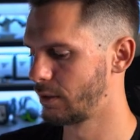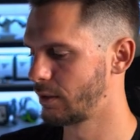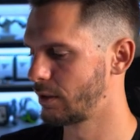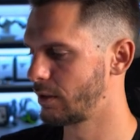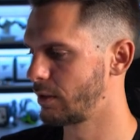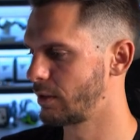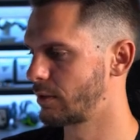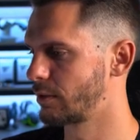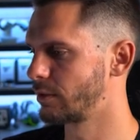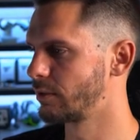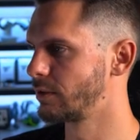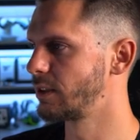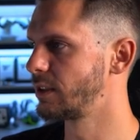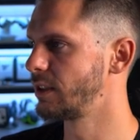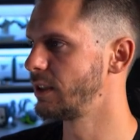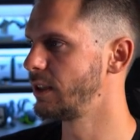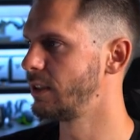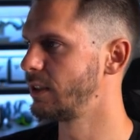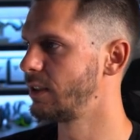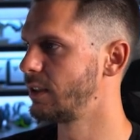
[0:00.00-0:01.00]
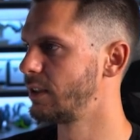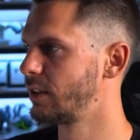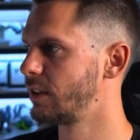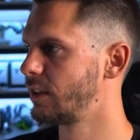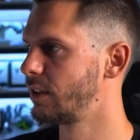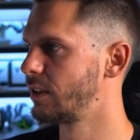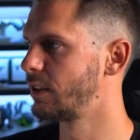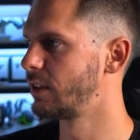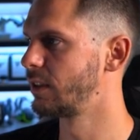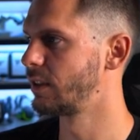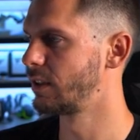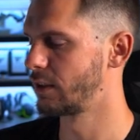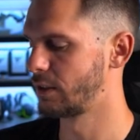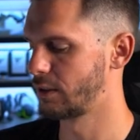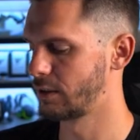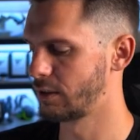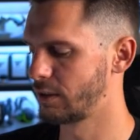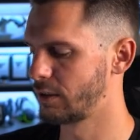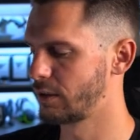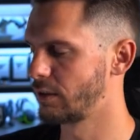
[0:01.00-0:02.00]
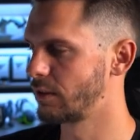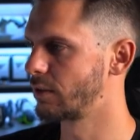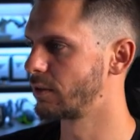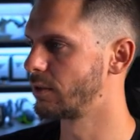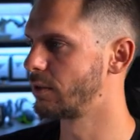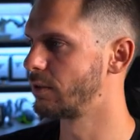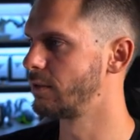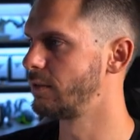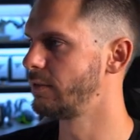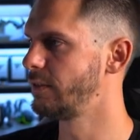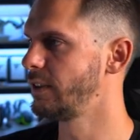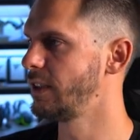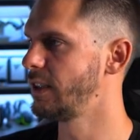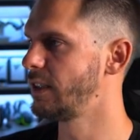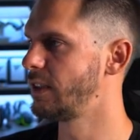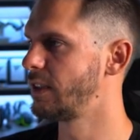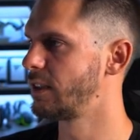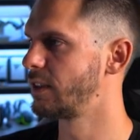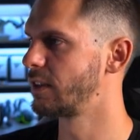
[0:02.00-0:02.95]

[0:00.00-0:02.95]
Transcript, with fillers: control C, control V,